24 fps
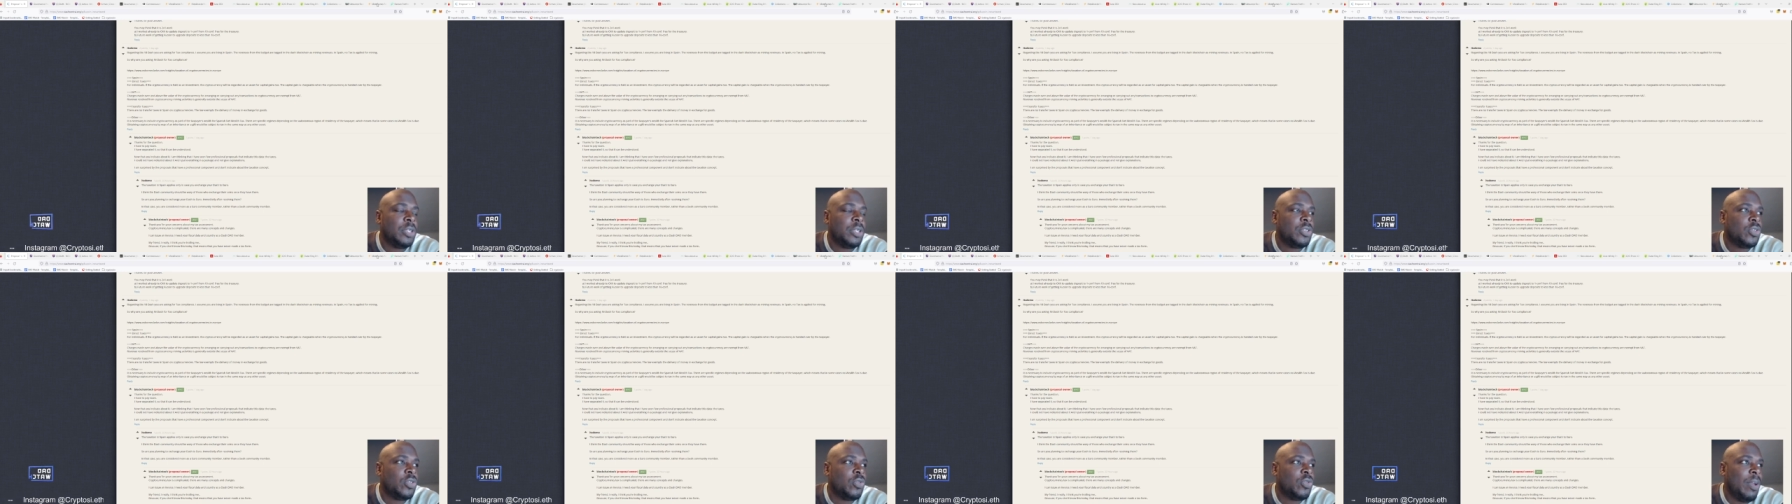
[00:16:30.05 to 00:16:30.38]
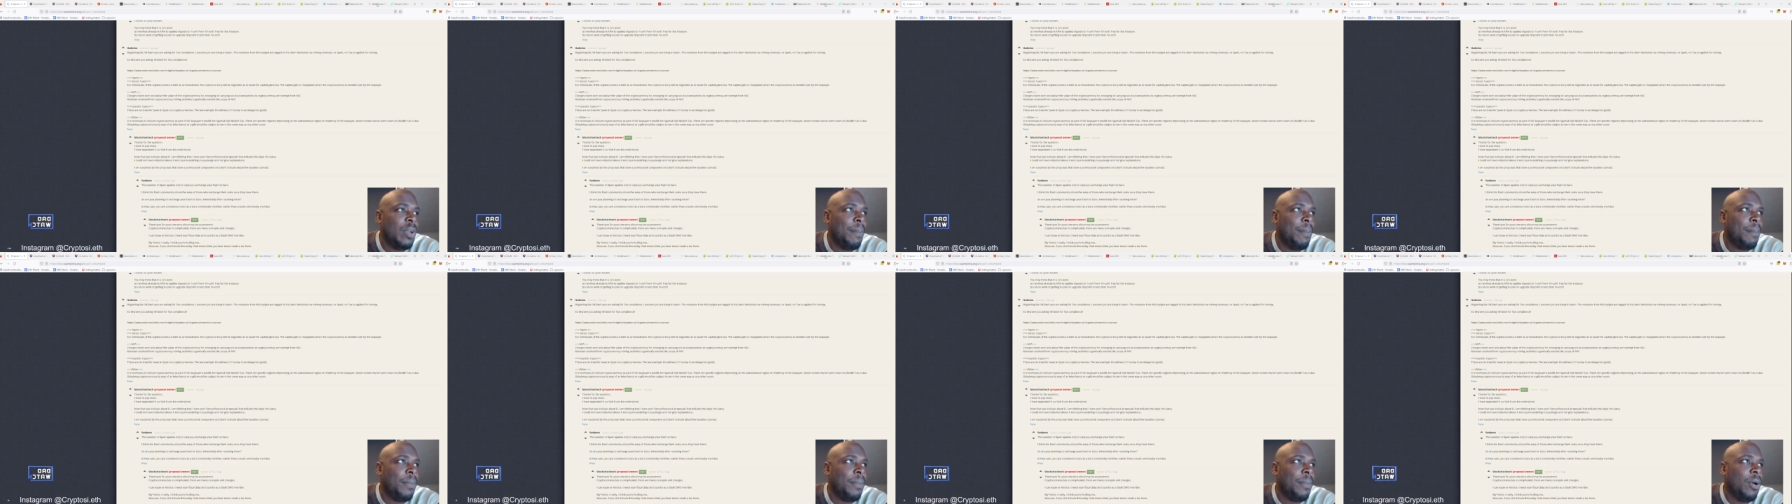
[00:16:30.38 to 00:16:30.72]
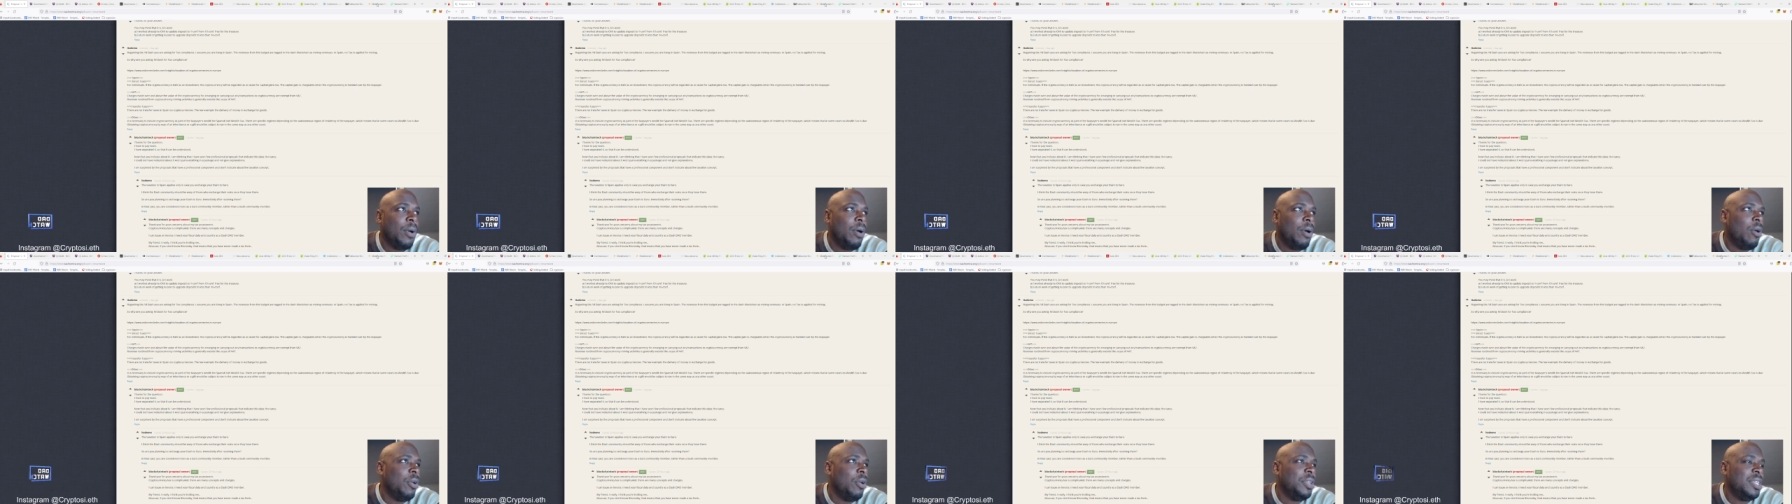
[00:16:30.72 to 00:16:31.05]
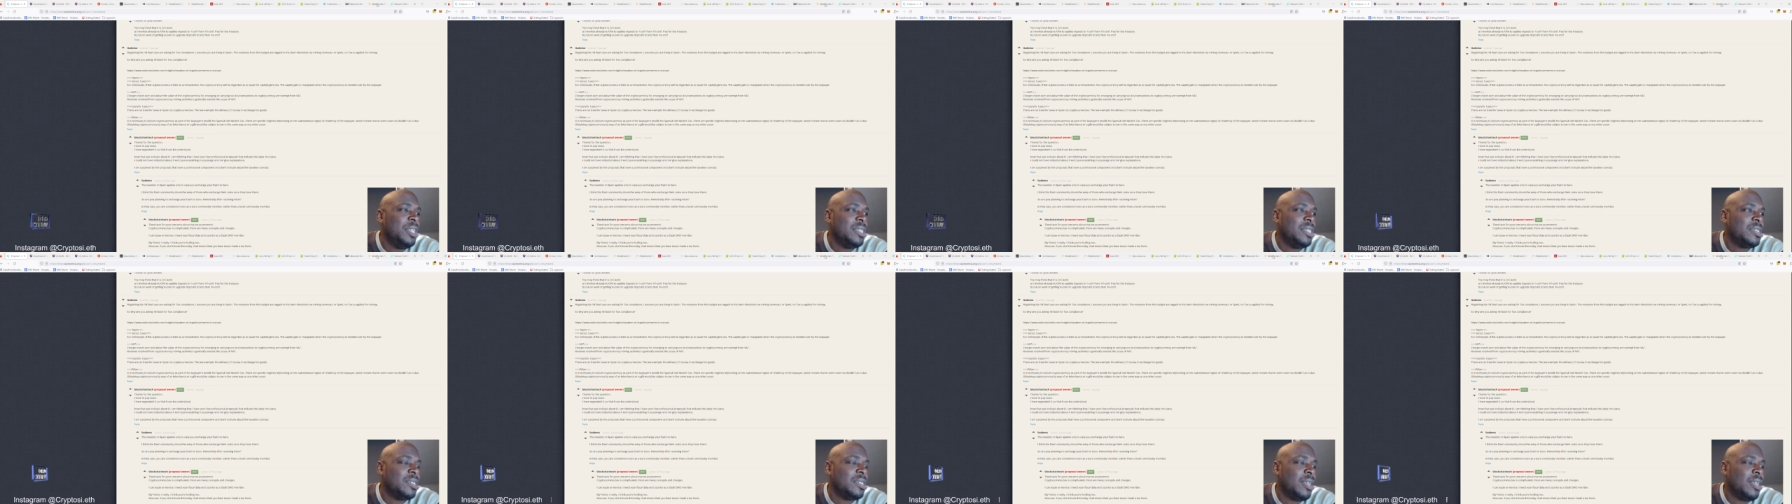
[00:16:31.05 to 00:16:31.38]
scrimp on
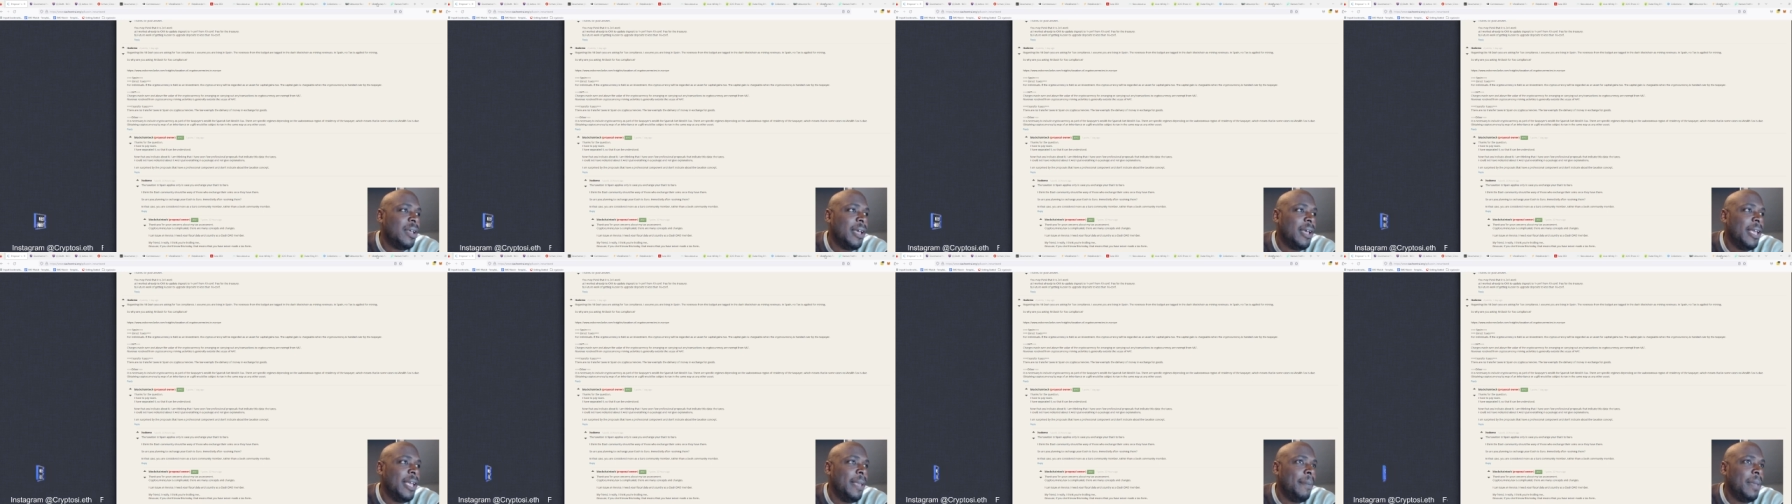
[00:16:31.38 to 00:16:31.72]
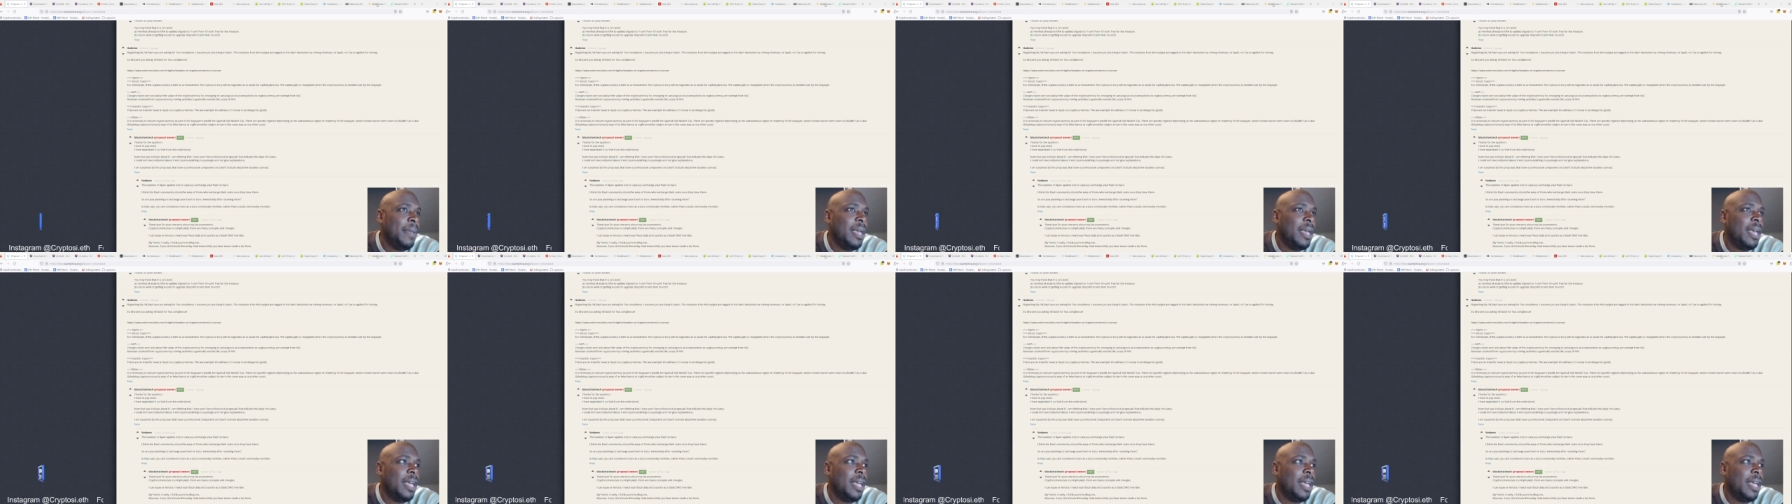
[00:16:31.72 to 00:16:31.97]
his time,